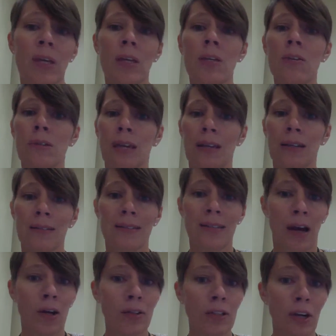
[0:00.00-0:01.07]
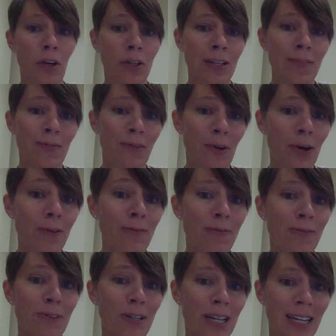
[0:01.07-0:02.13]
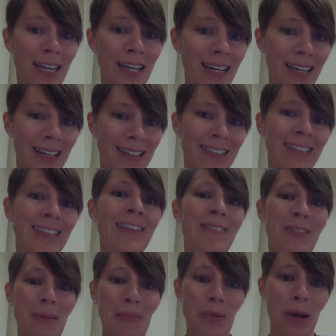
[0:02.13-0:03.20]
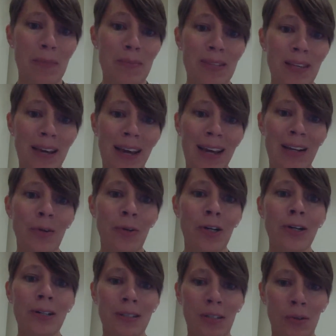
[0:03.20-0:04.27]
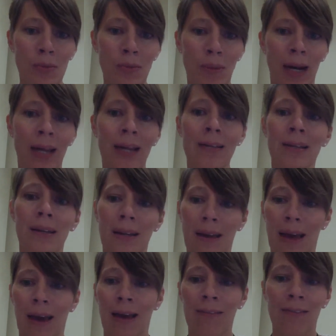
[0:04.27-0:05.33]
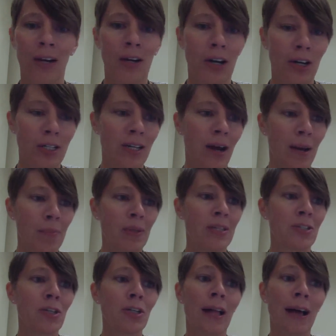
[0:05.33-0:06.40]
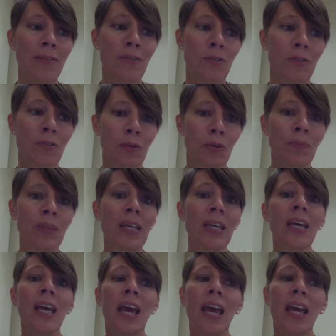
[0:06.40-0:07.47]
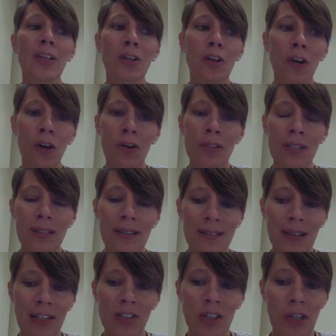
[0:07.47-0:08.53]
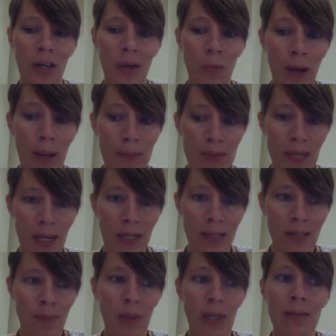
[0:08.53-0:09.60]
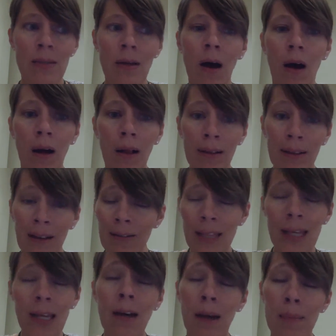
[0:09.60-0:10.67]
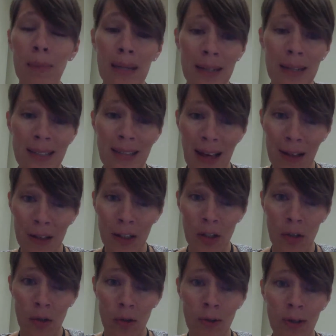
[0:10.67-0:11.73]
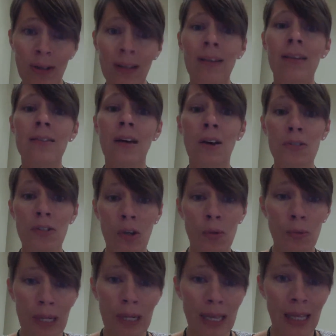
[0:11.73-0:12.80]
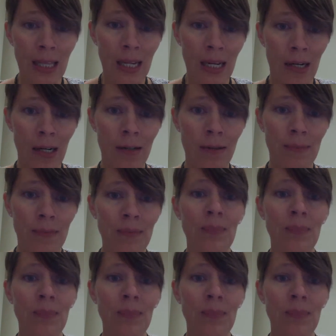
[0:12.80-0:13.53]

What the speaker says: You can download it for free from the website, or you might have a hard copy in your classroom, and go to the section on websites, because everything I'm going to tell you is also written there.